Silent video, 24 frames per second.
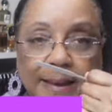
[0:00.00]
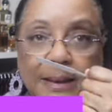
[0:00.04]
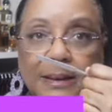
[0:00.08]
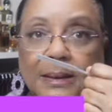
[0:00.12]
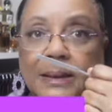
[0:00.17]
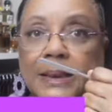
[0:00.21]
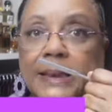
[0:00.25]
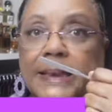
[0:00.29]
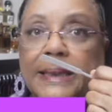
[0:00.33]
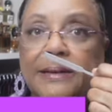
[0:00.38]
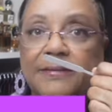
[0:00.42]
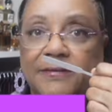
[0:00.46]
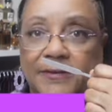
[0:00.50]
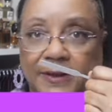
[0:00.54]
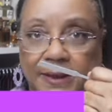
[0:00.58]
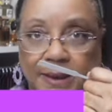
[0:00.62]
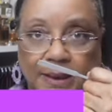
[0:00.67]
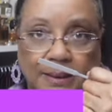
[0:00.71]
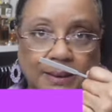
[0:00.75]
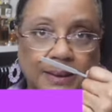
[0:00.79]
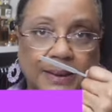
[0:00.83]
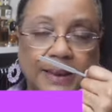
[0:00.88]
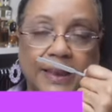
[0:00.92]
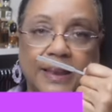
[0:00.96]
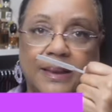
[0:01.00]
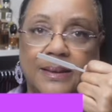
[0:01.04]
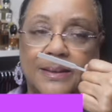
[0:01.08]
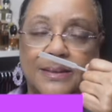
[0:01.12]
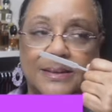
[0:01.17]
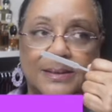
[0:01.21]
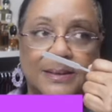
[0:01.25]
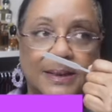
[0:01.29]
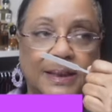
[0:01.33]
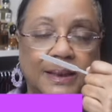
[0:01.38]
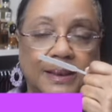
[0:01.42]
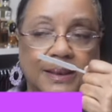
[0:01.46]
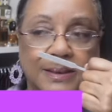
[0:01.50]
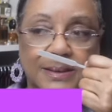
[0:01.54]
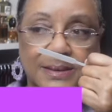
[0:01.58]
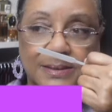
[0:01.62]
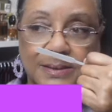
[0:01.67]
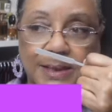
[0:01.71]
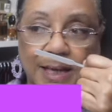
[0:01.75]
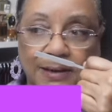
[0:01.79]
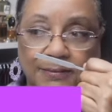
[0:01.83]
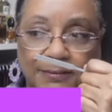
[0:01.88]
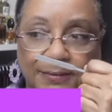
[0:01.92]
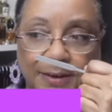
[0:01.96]
A clean vanilla. It is. It is
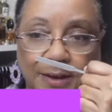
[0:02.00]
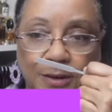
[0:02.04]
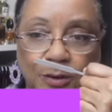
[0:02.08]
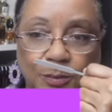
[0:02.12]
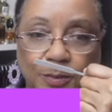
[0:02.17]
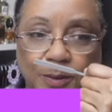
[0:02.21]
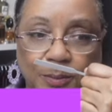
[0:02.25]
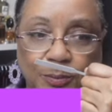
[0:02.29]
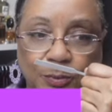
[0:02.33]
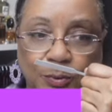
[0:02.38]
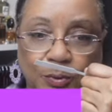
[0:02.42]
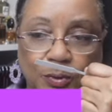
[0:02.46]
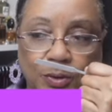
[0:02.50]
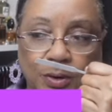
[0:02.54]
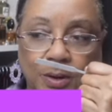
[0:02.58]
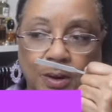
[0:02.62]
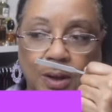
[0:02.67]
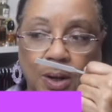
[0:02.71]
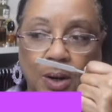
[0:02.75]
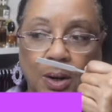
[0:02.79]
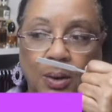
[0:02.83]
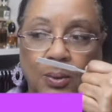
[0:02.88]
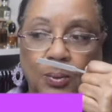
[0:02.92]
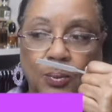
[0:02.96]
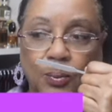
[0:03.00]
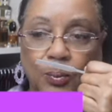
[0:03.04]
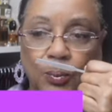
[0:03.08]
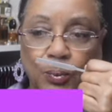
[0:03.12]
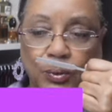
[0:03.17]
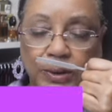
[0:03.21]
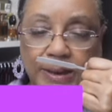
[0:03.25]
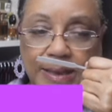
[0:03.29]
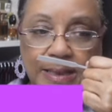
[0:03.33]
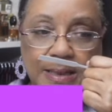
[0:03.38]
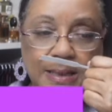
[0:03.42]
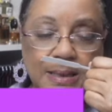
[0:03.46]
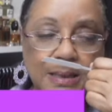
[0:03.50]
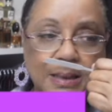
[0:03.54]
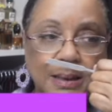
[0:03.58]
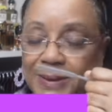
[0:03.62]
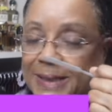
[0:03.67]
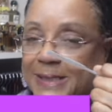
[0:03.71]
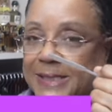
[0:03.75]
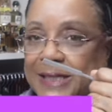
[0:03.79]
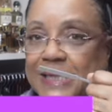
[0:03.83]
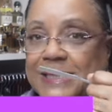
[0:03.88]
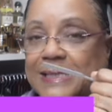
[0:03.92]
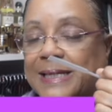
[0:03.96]
definitely a little bit more woody.
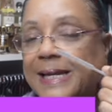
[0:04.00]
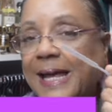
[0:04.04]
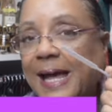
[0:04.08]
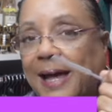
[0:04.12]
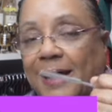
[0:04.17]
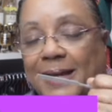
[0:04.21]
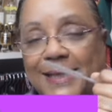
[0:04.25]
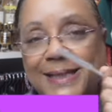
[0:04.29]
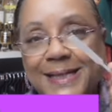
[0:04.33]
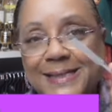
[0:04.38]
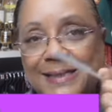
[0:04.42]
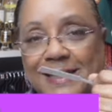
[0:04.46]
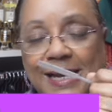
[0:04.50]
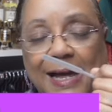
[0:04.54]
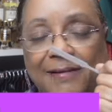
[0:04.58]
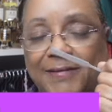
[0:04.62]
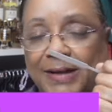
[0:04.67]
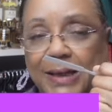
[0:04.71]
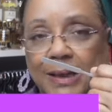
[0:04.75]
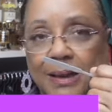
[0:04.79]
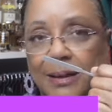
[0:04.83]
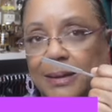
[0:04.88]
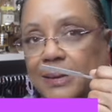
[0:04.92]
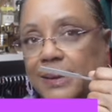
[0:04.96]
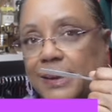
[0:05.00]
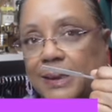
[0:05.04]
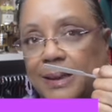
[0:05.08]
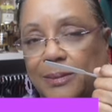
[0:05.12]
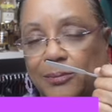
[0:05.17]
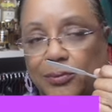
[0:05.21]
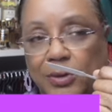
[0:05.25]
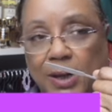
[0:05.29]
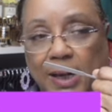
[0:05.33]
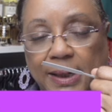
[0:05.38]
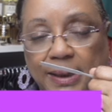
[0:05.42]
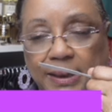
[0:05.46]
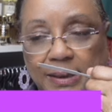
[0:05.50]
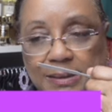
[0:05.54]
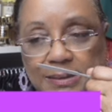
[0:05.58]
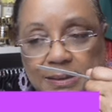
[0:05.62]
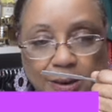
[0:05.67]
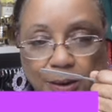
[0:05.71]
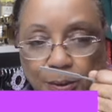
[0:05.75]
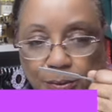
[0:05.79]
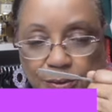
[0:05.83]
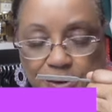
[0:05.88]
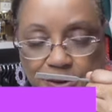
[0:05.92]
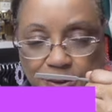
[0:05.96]
This doesn't have. It doesn't have like a cleaning product
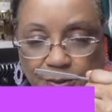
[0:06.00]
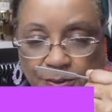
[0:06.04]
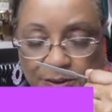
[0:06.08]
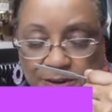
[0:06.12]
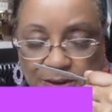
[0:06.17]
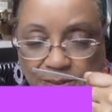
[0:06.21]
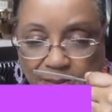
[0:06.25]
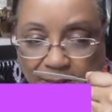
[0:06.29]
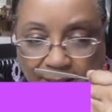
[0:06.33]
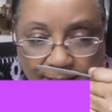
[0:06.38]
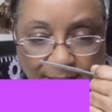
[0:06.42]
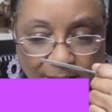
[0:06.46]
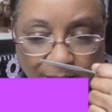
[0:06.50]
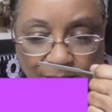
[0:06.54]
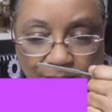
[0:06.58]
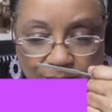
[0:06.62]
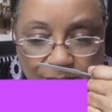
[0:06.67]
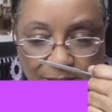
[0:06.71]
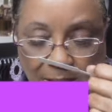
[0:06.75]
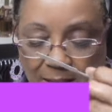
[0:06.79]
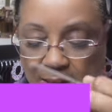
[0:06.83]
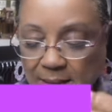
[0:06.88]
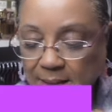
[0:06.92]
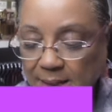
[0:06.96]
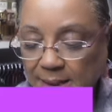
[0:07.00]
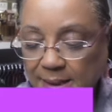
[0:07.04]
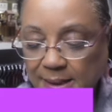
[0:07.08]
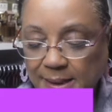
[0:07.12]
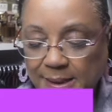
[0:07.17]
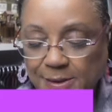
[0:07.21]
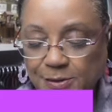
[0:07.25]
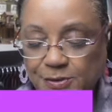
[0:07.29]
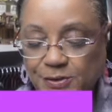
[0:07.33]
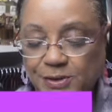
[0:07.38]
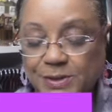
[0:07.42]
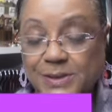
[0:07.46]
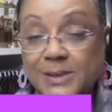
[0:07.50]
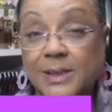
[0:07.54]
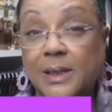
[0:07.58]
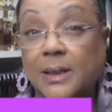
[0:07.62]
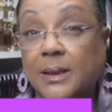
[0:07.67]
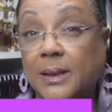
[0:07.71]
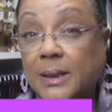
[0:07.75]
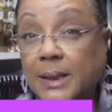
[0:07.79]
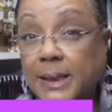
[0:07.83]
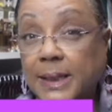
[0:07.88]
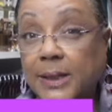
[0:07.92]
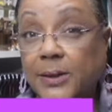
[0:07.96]
note to it to my nose. It's just a
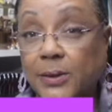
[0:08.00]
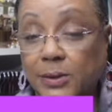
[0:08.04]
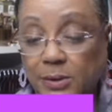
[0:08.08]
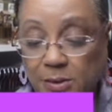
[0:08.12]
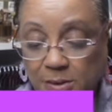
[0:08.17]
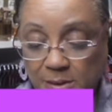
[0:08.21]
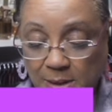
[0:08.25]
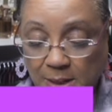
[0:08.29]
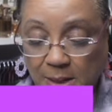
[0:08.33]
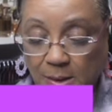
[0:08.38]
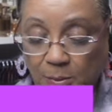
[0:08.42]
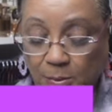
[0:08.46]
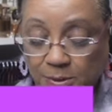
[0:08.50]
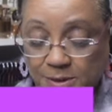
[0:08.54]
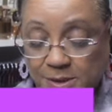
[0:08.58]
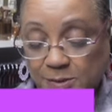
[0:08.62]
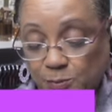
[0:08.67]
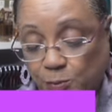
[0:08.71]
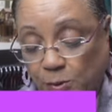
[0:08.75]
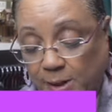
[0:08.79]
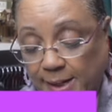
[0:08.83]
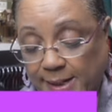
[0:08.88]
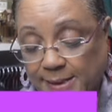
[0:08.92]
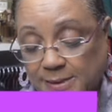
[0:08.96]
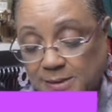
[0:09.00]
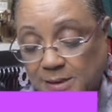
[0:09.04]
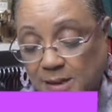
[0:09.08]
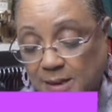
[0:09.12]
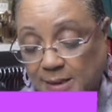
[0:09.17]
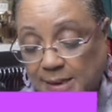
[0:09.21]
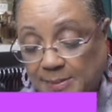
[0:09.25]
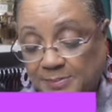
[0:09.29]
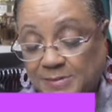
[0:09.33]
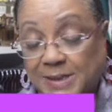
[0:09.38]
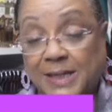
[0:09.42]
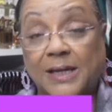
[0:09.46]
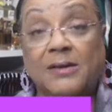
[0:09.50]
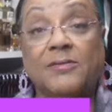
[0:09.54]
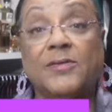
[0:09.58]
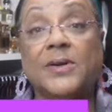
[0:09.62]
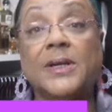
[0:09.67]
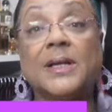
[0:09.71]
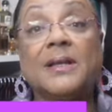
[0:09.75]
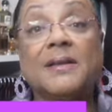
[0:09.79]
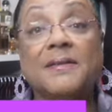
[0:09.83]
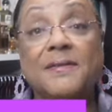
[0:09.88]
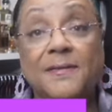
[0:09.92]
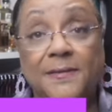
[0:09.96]
cleaner, which is why it's called. I'm thinking
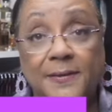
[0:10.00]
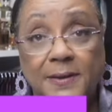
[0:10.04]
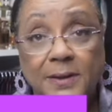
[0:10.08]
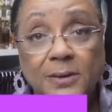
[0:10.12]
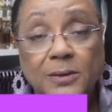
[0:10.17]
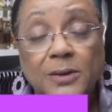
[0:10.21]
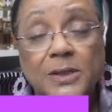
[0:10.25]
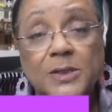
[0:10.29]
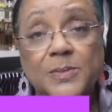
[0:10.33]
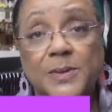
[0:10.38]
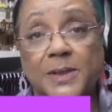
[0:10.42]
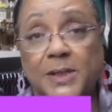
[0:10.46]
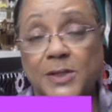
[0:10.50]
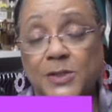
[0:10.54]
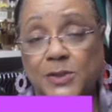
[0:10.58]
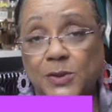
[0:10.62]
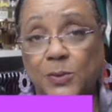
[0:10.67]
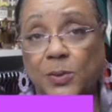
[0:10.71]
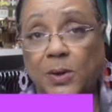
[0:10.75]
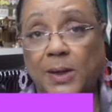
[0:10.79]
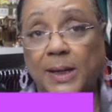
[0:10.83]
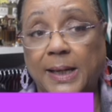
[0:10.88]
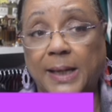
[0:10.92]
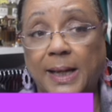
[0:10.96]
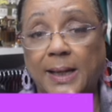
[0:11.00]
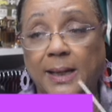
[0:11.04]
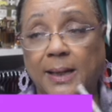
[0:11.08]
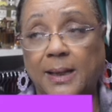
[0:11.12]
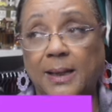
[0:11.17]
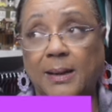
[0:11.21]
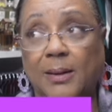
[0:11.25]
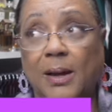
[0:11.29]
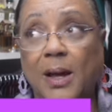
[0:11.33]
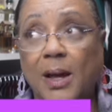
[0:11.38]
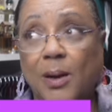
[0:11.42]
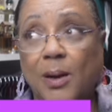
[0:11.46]
vanilla fields because you are getting